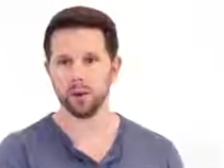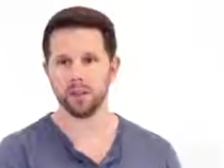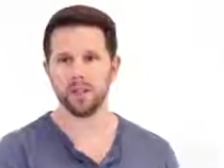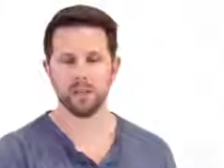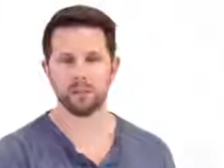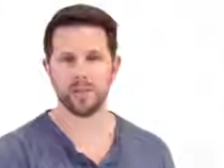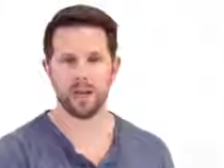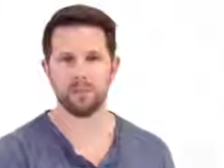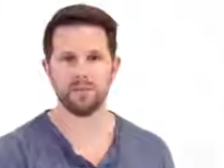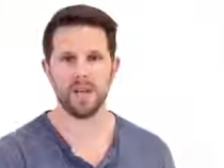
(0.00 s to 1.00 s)
earlier
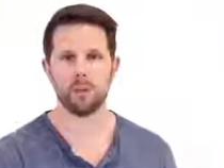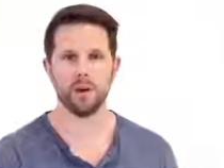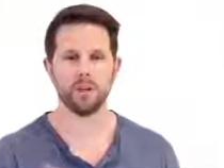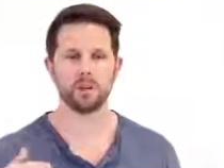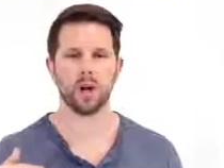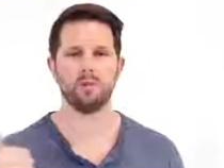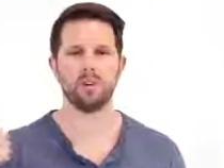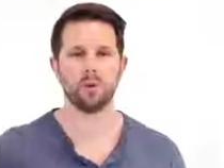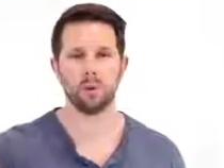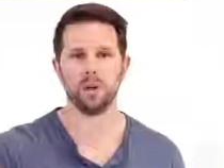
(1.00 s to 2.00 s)
time of day where you're
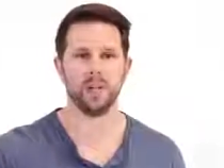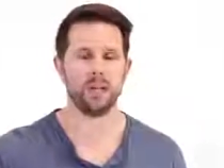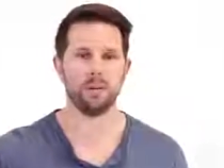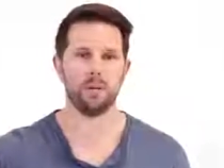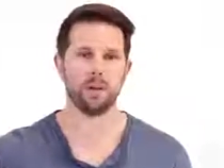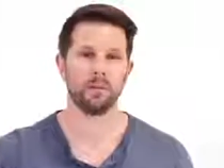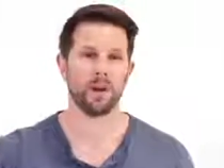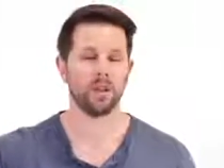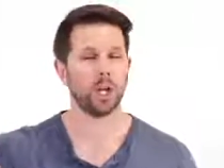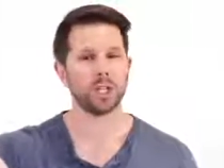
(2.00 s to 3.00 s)
driving through LA, maybe
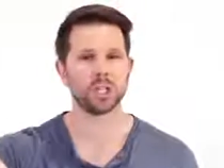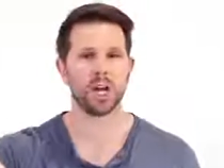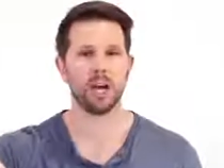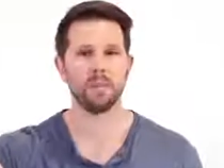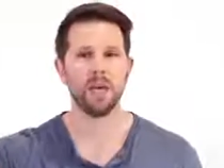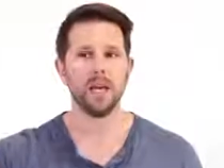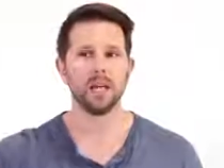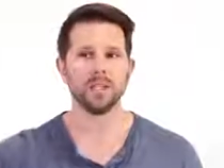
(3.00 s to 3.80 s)
around lunchtime,